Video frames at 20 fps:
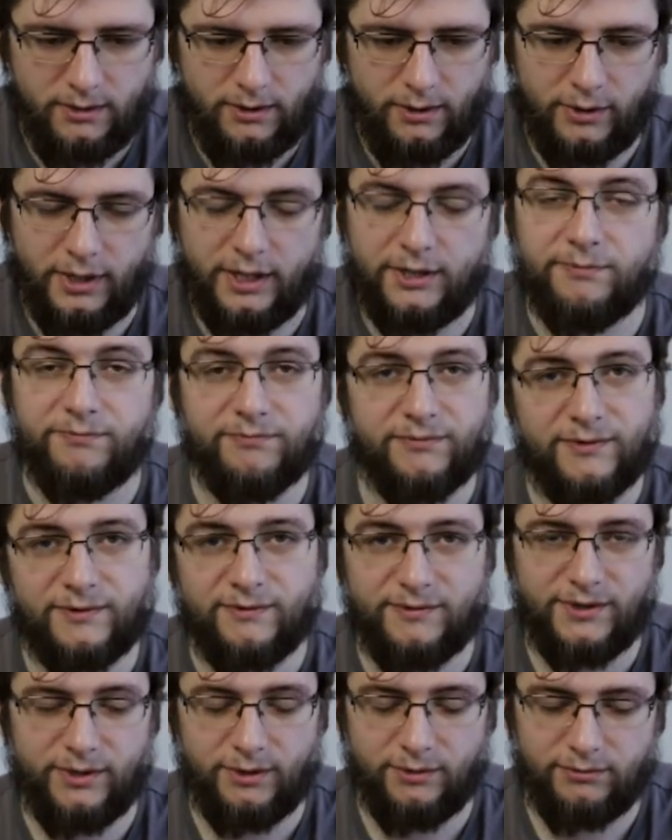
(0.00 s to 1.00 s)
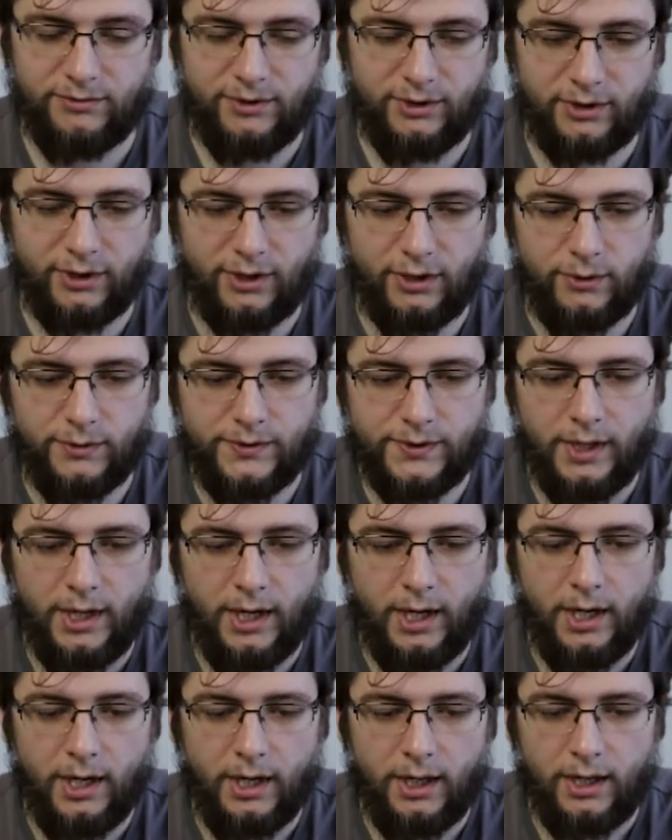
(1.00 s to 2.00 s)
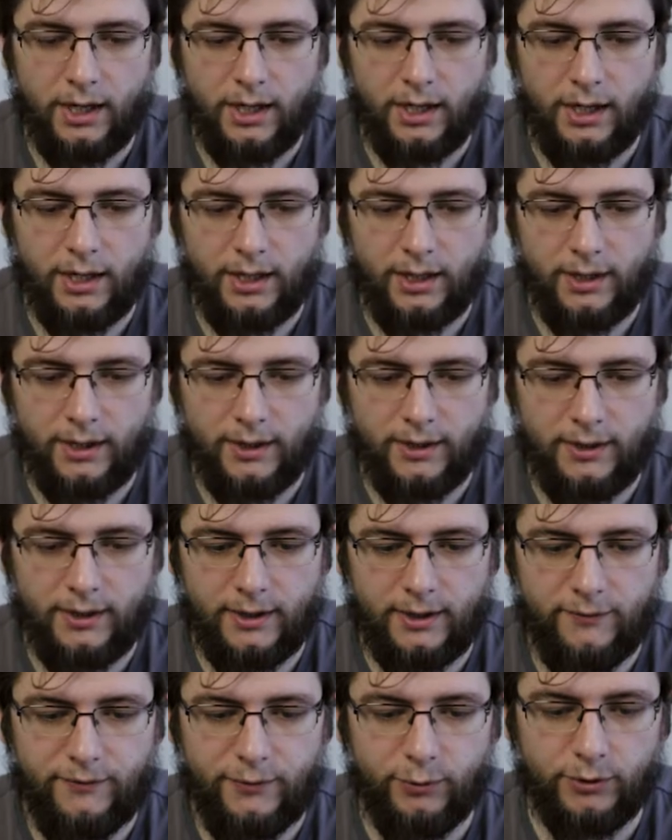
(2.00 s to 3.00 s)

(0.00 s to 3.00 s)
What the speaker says: Okay, so there it goes. If